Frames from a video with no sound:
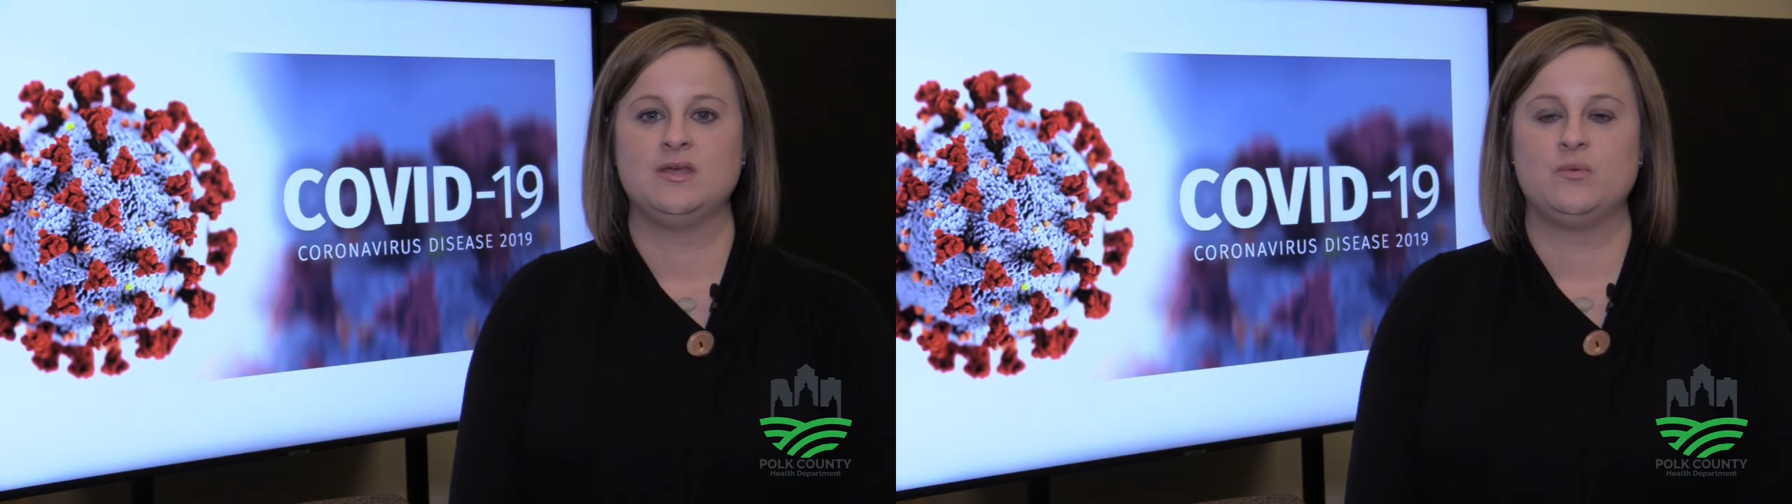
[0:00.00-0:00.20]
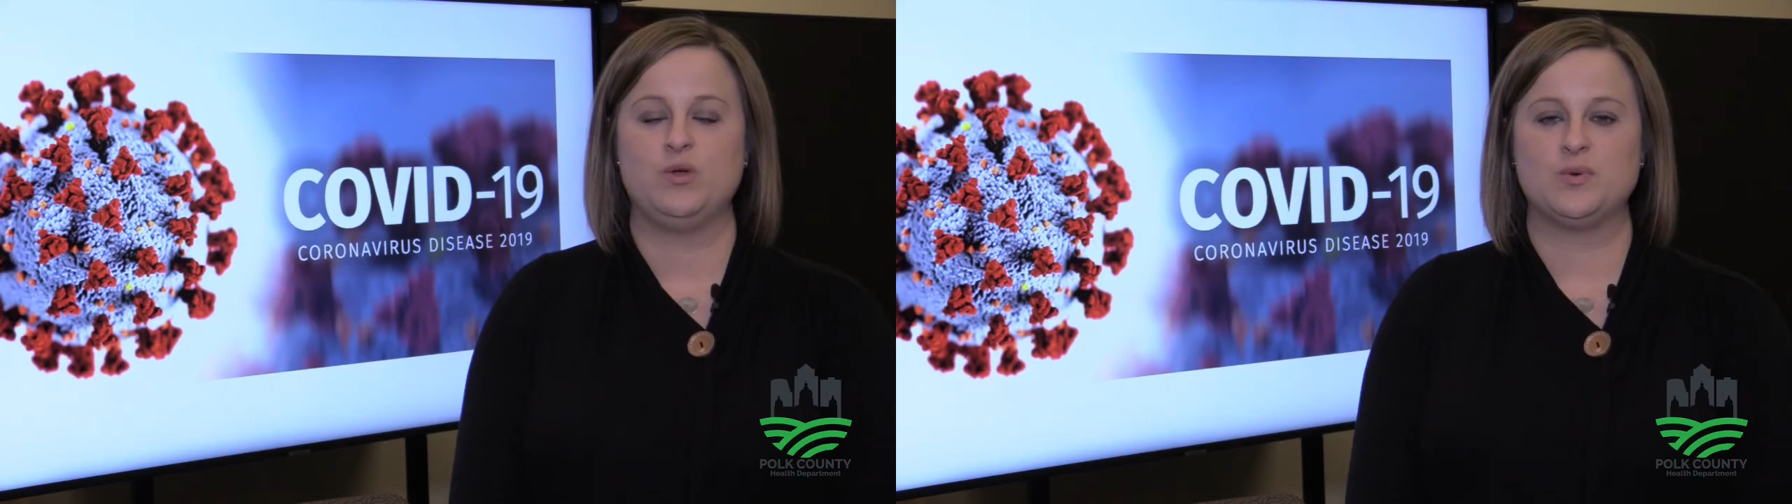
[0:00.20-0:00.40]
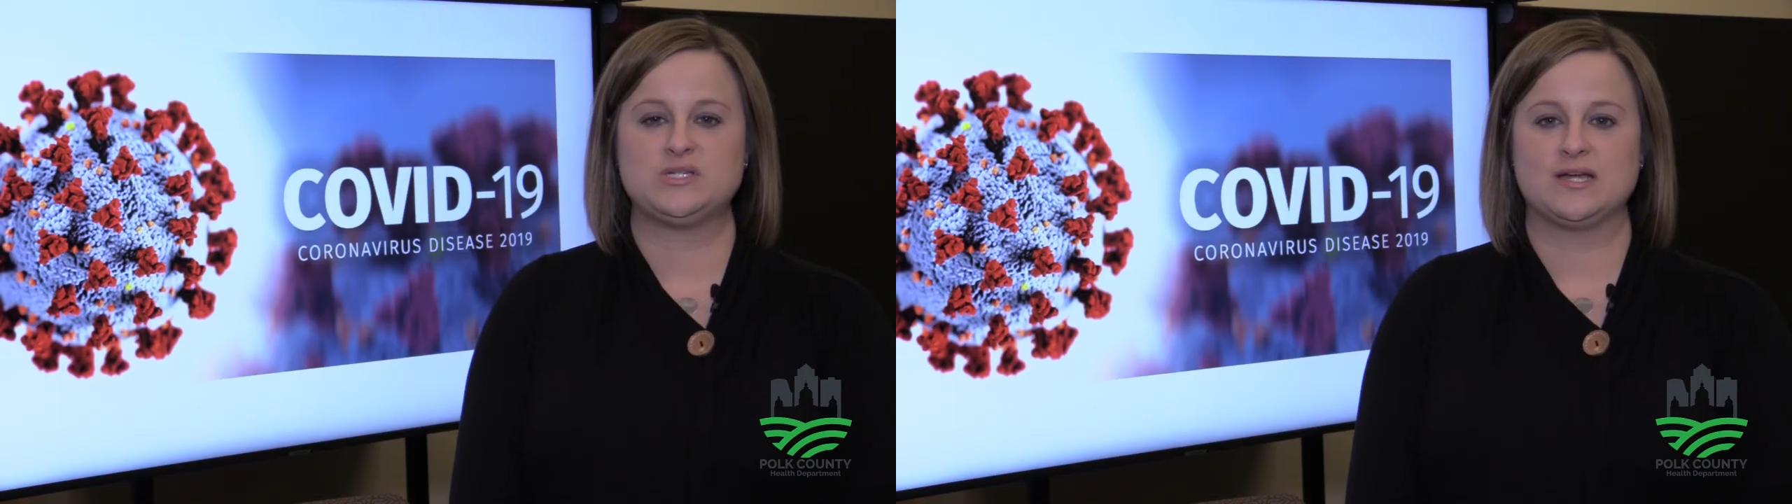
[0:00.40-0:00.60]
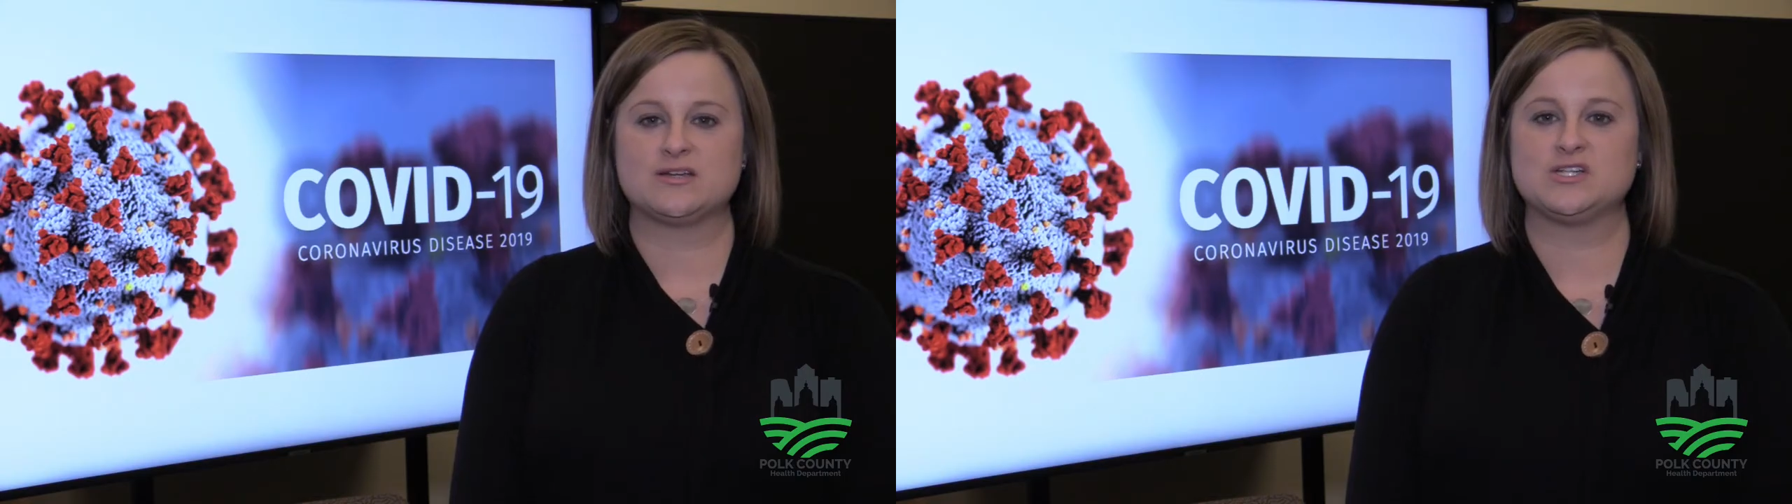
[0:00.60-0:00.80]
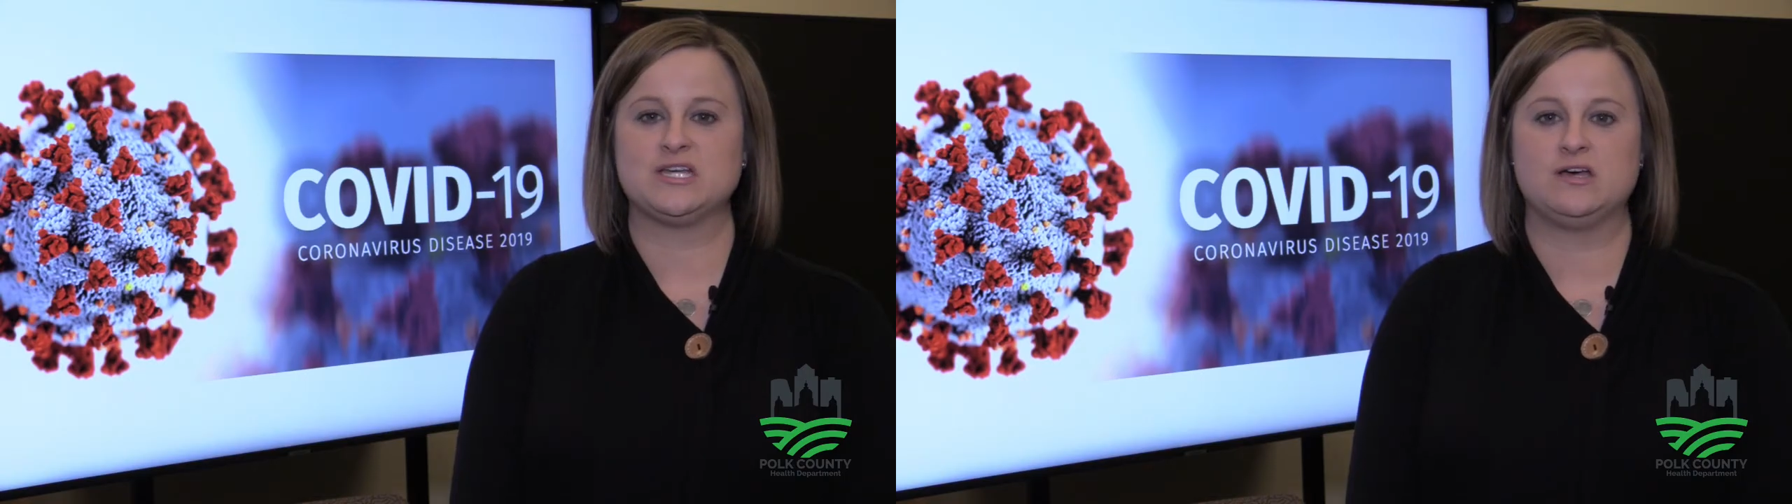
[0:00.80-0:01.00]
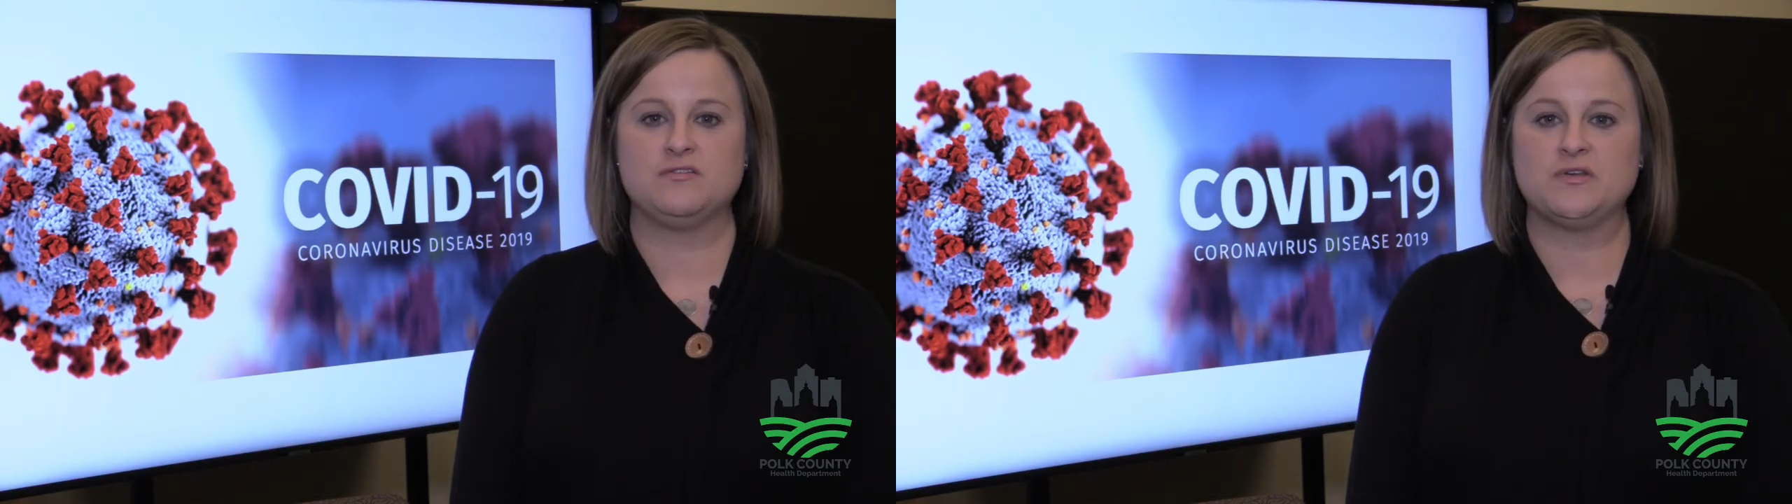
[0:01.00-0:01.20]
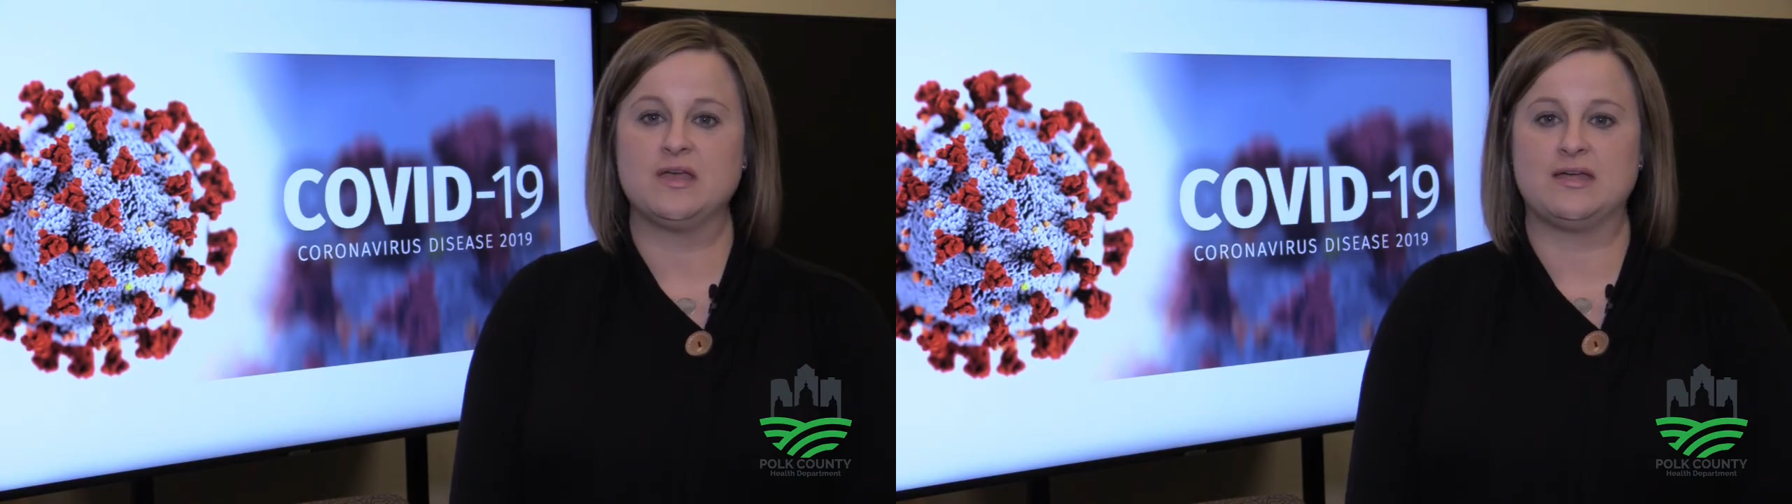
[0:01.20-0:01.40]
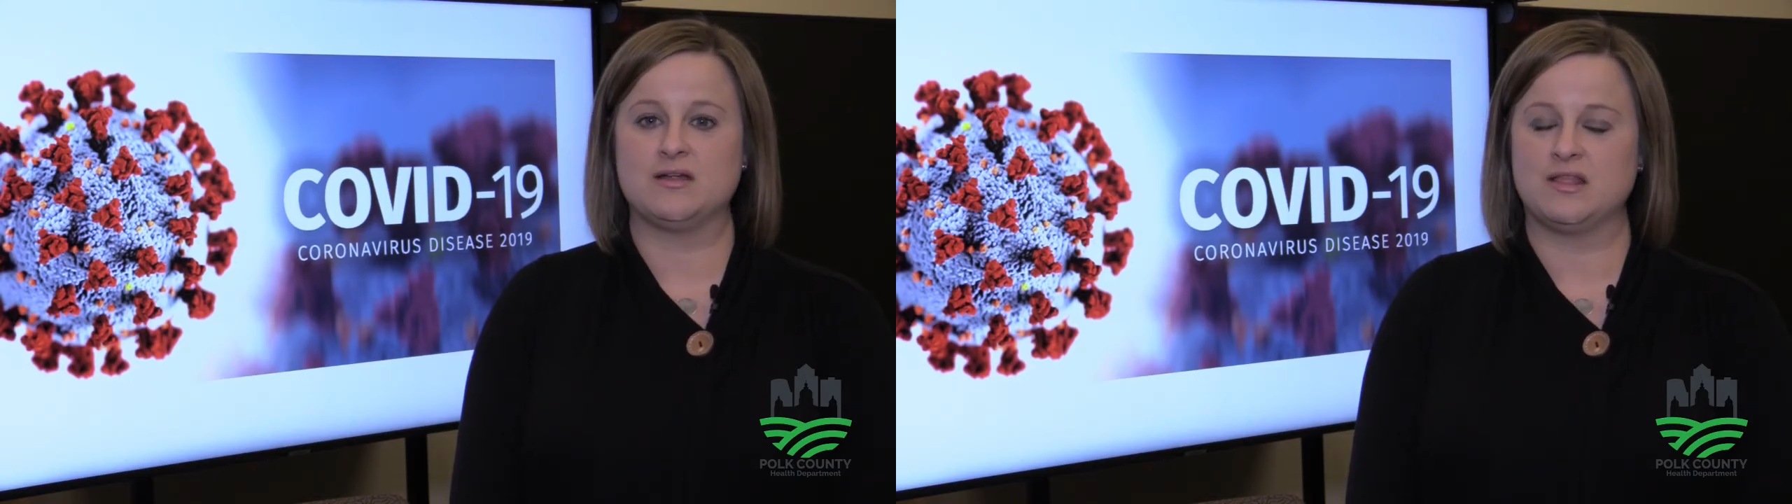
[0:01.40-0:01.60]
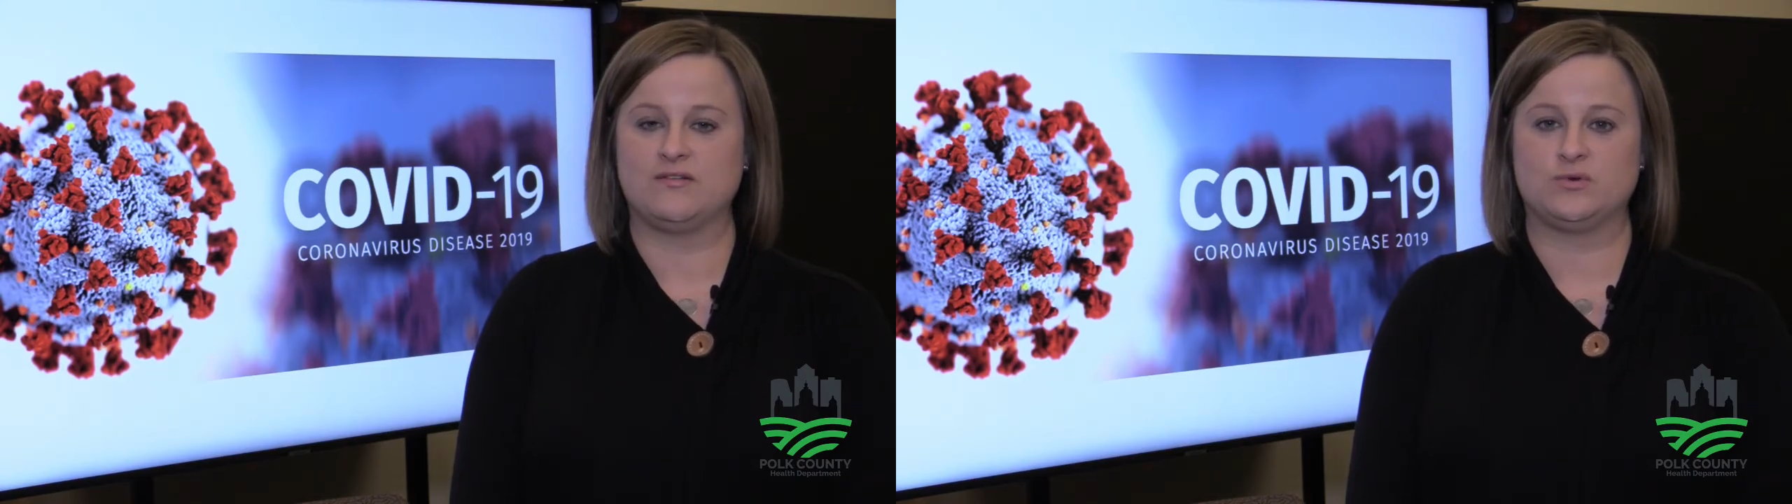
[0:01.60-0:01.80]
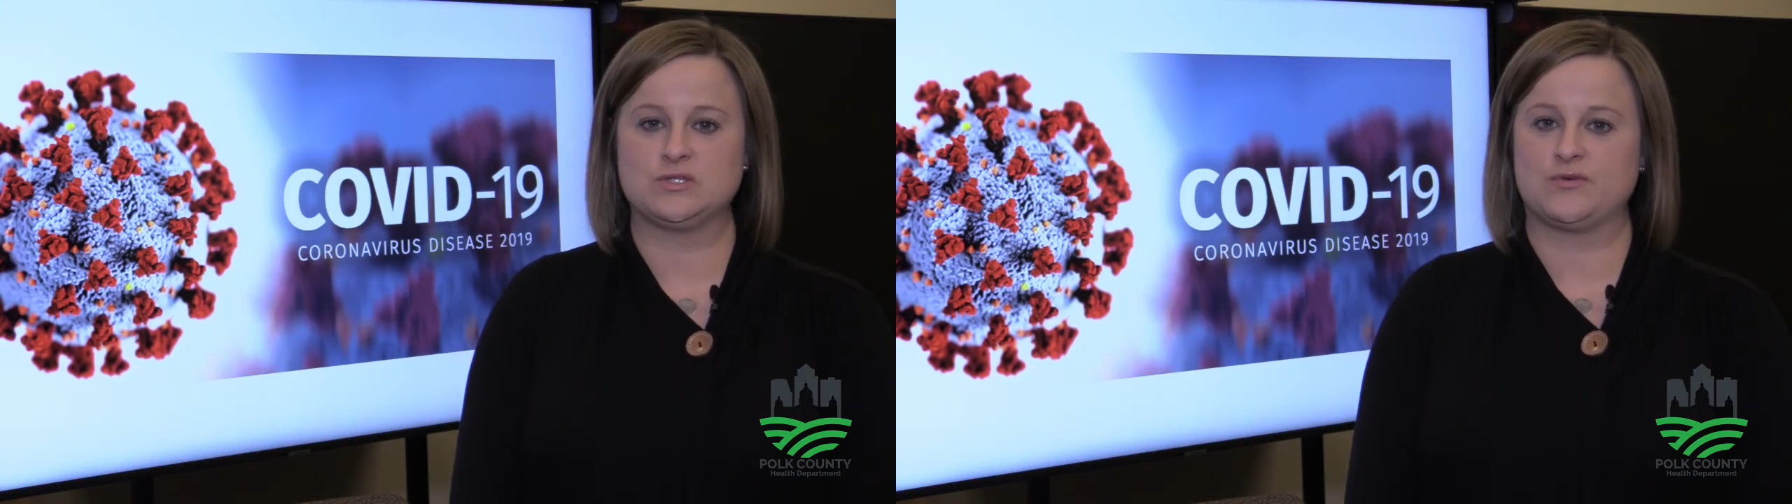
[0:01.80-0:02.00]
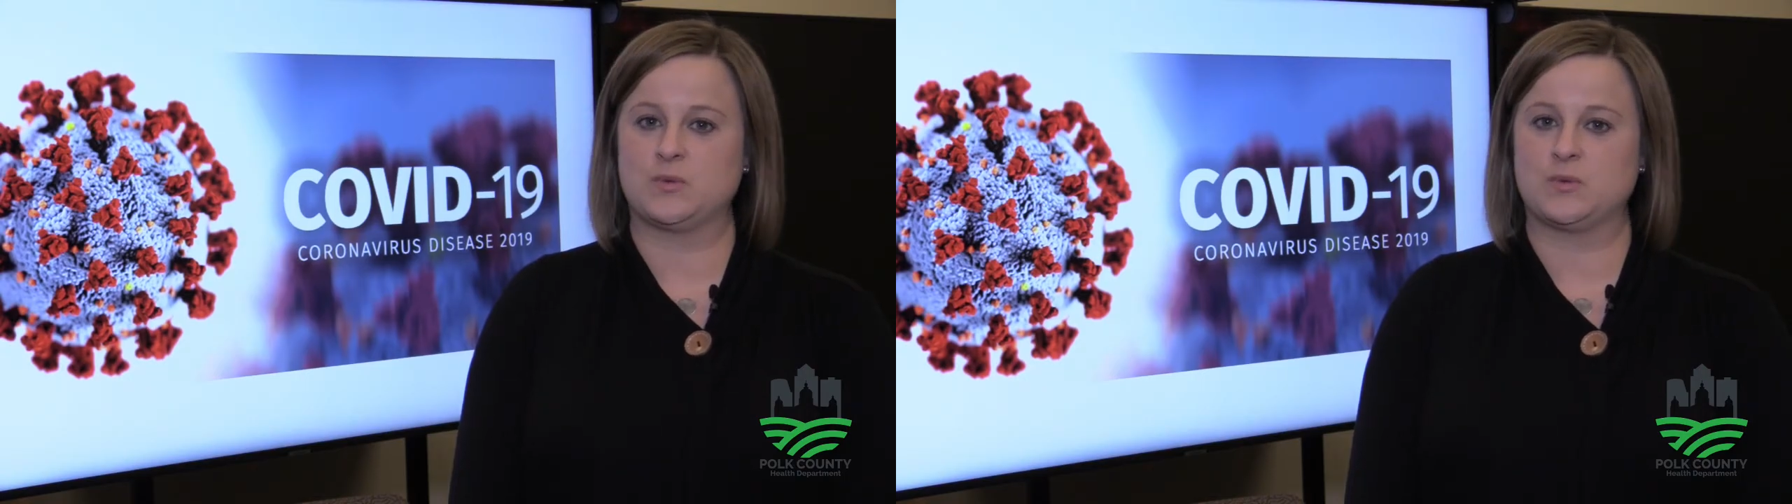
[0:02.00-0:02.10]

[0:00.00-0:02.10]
We protect ourselves and our loved ones from